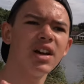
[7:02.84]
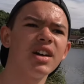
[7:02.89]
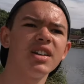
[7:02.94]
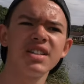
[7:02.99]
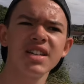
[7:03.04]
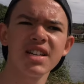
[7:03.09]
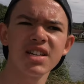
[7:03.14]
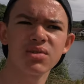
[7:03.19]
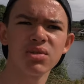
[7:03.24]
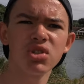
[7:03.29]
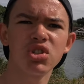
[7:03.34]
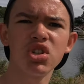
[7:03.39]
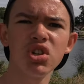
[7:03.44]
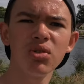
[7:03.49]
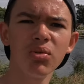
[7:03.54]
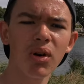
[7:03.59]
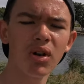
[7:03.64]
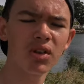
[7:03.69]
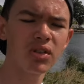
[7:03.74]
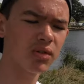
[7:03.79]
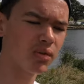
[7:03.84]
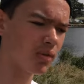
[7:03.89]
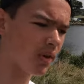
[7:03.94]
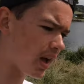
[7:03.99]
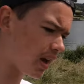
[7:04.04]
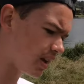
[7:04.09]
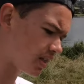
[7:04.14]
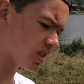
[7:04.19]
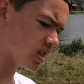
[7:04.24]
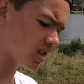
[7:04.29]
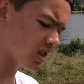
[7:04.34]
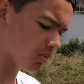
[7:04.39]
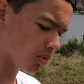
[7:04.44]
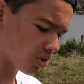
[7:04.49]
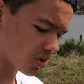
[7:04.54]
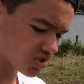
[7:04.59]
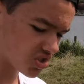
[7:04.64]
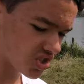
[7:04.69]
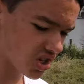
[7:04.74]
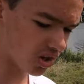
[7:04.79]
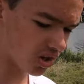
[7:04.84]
ideas that you want, anything you want to see